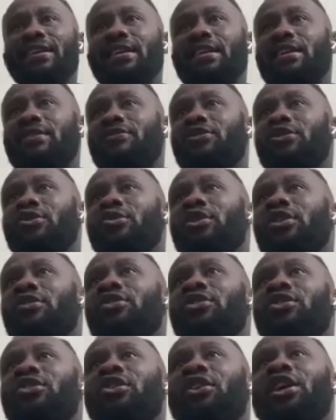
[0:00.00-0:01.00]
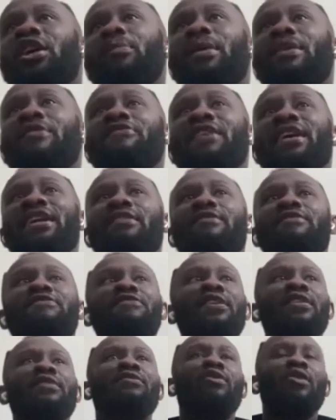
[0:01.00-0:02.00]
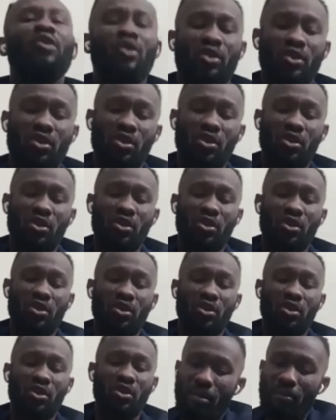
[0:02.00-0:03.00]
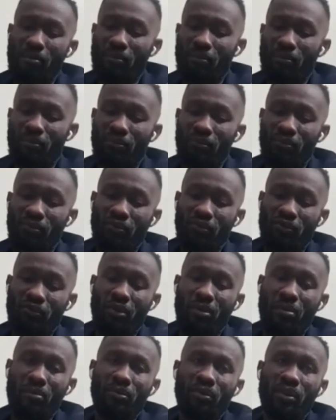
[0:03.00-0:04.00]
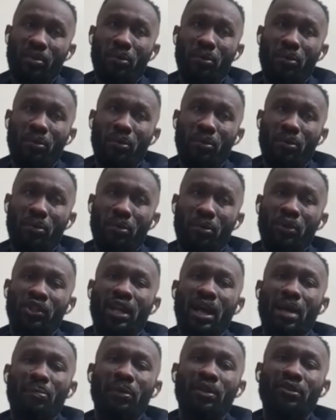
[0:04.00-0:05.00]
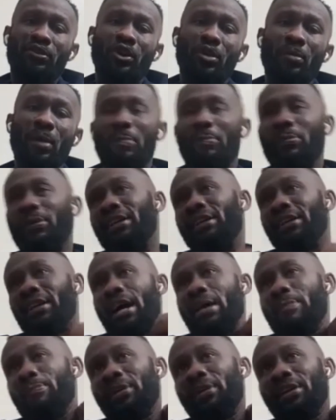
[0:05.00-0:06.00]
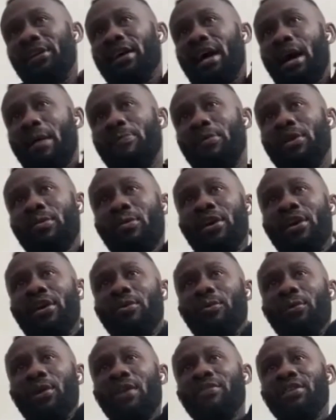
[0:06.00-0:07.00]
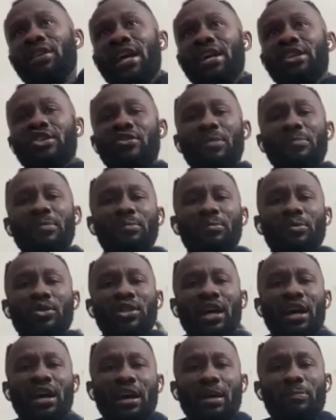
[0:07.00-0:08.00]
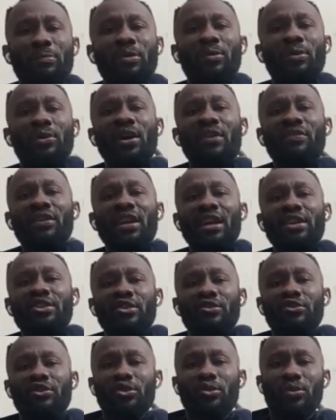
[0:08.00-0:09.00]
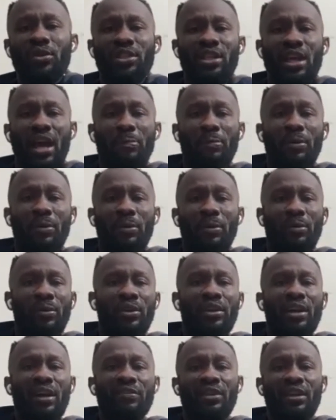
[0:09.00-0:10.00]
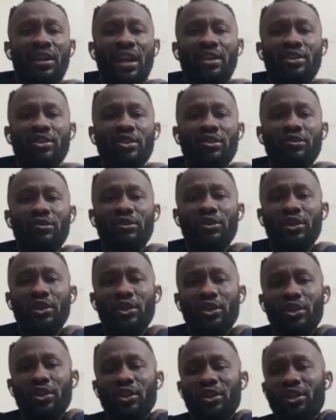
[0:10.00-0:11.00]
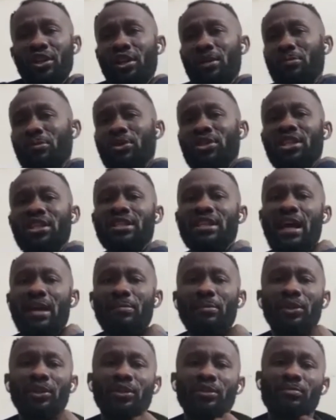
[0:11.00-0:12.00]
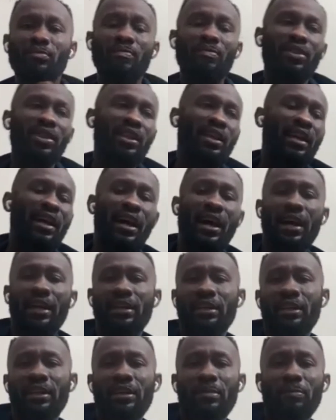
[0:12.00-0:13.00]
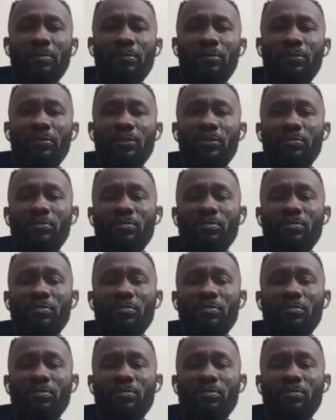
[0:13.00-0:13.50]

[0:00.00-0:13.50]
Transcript: if you're talking about finding favor, like from the position I play from, I play where we have the likes of Amenusa, I play where you have the likes of Chukwueze, I play where you have the likes of Moses Simon. And